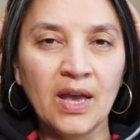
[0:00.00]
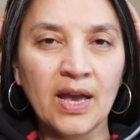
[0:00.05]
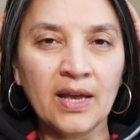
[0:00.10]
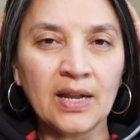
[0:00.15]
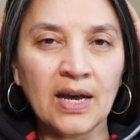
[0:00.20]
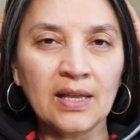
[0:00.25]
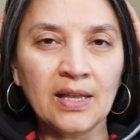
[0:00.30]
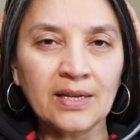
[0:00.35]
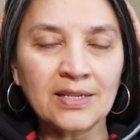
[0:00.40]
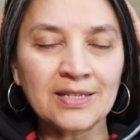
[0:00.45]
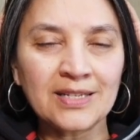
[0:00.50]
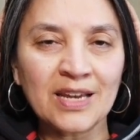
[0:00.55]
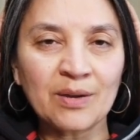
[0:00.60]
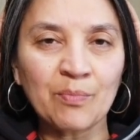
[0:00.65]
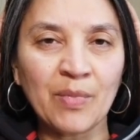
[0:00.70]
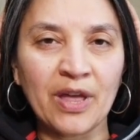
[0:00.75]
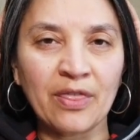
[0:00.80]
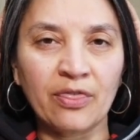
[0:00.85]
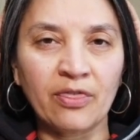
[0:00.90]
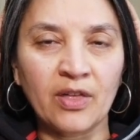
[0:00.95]
And I like to
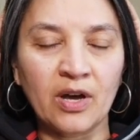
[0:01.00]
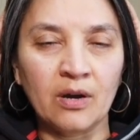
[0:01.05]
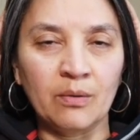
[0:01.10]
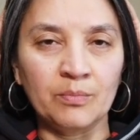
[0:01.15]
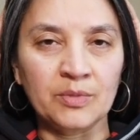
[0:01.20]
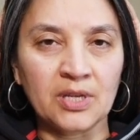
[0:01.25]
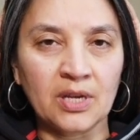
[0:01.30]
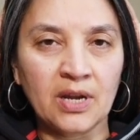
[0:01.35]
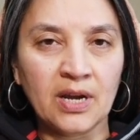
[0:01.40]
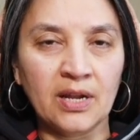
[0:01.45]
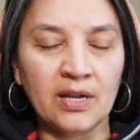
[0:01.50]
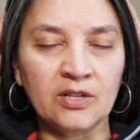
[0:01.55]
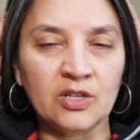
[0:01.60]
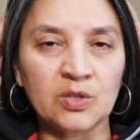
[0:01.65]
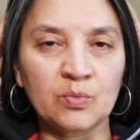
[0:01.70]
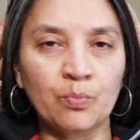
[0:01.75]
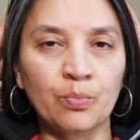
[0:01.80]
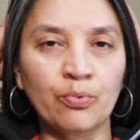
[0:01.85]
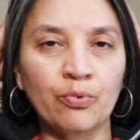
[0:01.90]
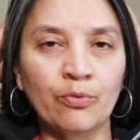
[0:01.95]
take my thumbs and kind of
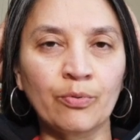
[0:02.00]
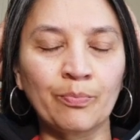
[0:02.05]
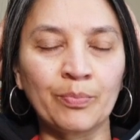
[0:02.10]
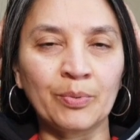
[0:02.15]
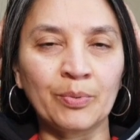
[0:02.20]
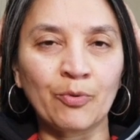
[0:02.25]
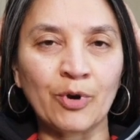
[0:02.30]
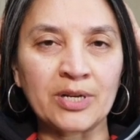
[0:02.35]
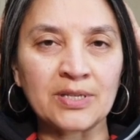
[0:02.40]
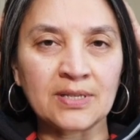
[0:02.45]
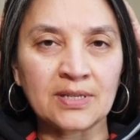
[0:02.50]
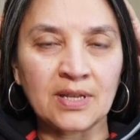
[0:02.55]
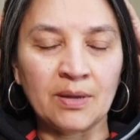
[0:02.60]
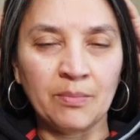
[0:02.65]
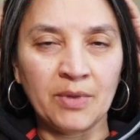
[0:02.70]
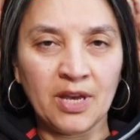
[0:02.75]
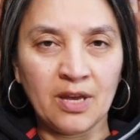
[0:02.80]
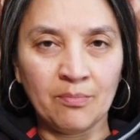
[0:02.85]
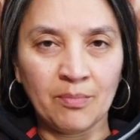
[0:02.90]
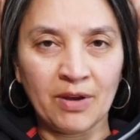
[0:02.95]
just press
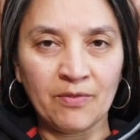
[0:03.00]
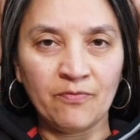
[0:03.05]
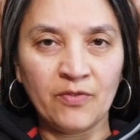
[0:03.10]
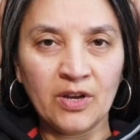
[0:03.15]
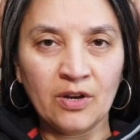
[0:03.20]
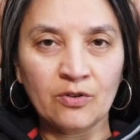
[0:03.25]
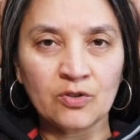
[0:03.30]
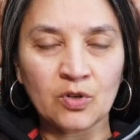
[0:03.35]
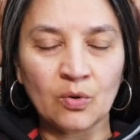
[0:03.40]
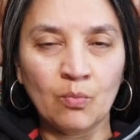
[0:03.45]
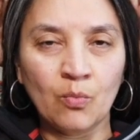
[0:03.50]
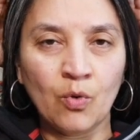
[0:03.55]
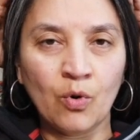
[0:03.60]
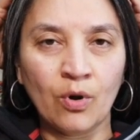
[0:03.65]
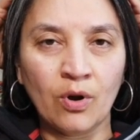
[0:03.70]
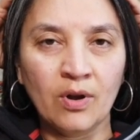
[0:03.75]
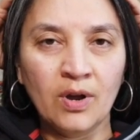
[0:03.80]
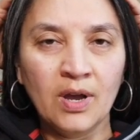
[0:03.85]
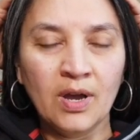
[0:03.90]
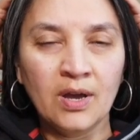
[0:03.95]
them in. My fingers are
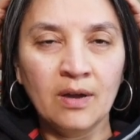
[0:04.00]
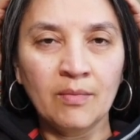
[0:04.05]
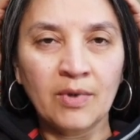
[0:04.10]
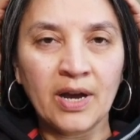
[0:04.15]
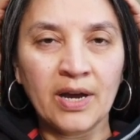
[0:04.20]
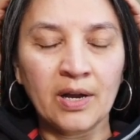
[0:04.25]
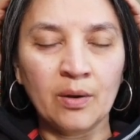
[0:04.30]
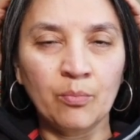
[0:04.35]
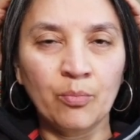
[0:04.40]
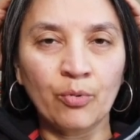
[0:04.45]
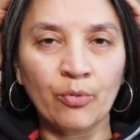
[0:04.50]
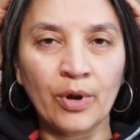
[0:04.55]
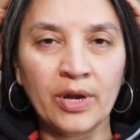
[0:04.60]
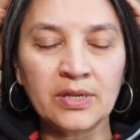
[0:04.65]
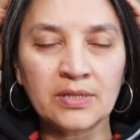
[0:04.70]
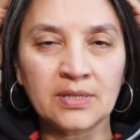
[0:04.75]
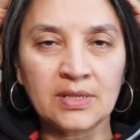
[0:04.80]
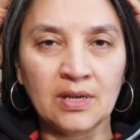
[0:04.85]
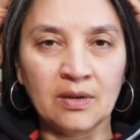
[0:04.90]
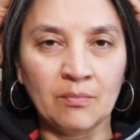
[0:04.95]
more kind of
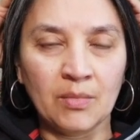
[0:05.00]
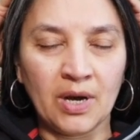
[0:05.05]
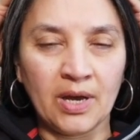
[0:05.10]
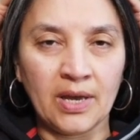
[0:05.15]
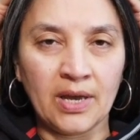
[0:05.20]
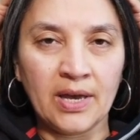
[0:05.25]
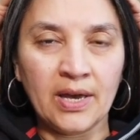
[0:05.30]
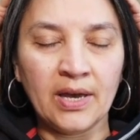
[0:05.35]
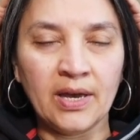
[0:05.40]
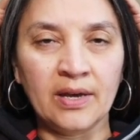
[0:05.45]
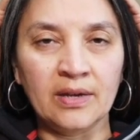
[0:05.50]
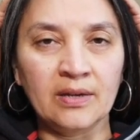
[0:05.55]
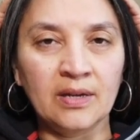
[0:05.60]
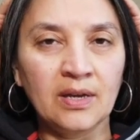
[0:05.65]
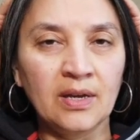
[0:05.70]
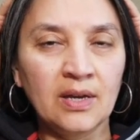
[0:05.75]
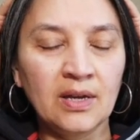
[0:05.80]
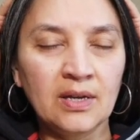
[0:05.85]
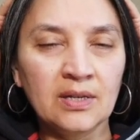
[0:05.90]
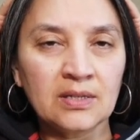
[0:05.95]
bracing my head
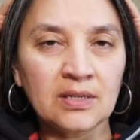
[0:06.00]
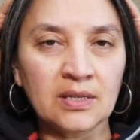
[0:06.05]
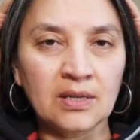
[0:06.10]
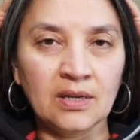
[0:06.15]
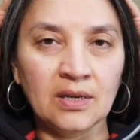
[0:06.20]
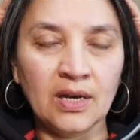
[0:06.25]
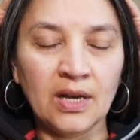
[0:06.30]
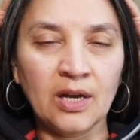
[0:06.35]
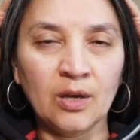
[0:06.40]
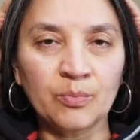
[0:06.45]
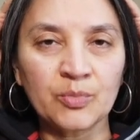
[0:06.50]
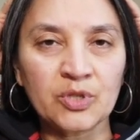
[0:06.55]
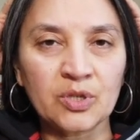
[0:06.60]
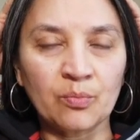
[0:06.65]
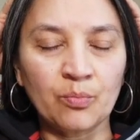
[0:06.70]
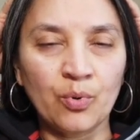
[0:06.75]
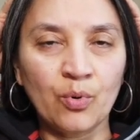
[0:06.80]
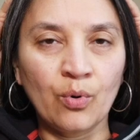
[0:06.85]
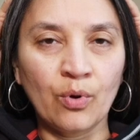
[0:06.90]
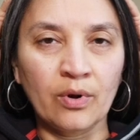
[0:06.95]
to help
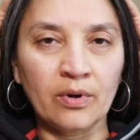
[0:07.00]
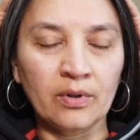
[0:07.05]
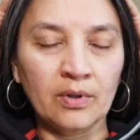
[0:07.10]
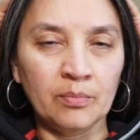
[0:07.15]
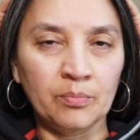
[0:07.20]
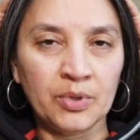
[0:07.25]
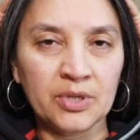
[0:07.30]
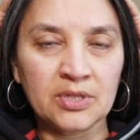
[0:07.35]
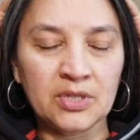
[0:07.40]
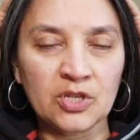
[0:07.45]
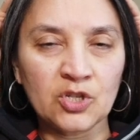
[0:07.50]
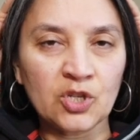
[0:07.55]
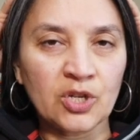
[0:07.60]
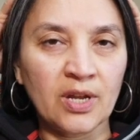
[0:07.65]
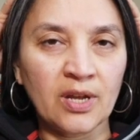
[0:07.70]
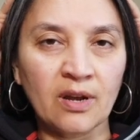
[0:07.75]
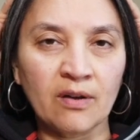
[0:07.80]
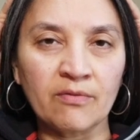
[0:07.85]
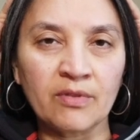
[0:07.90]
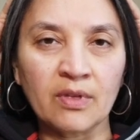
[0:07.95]
support the
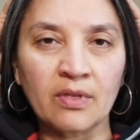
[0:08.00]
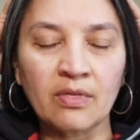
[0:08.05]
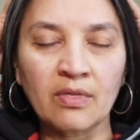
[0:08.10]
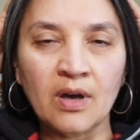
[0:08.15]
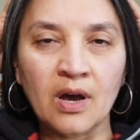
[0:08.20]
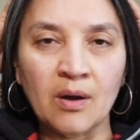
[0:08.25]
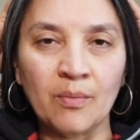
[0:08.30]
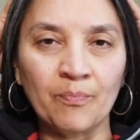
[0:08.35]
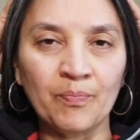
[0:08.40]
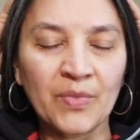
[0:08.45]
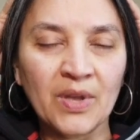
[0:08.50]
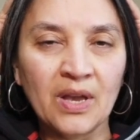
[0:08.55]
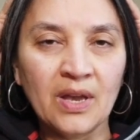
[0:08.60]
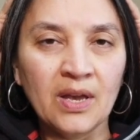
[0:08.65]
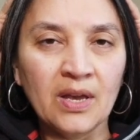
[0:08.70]
positioning of the thumb.